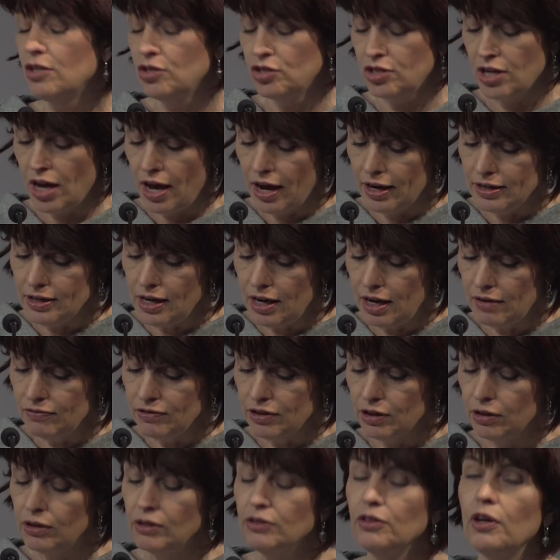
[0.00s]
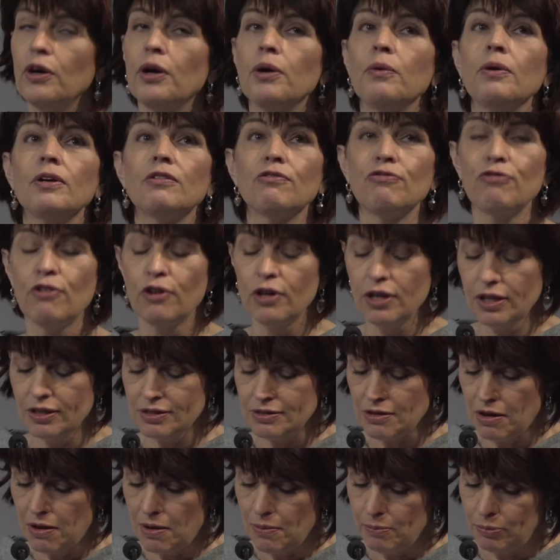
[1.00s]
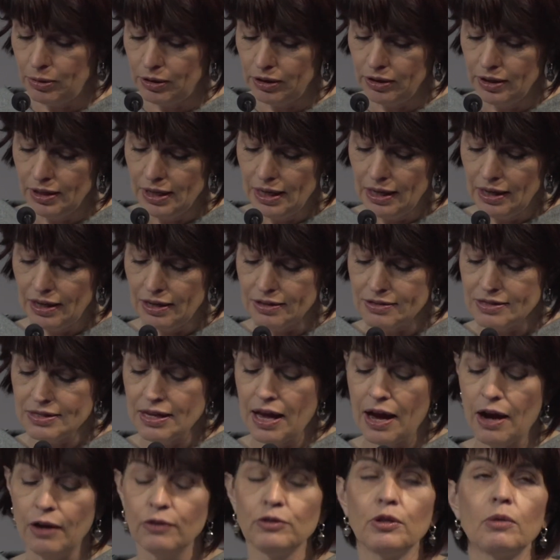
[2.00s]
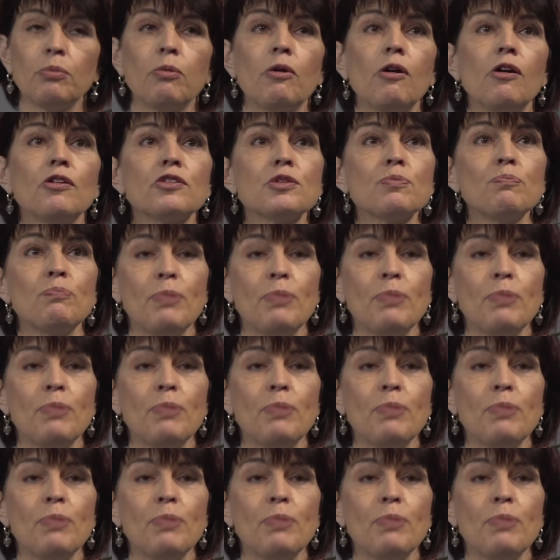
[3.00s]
China, we all know it, for example, is now the world's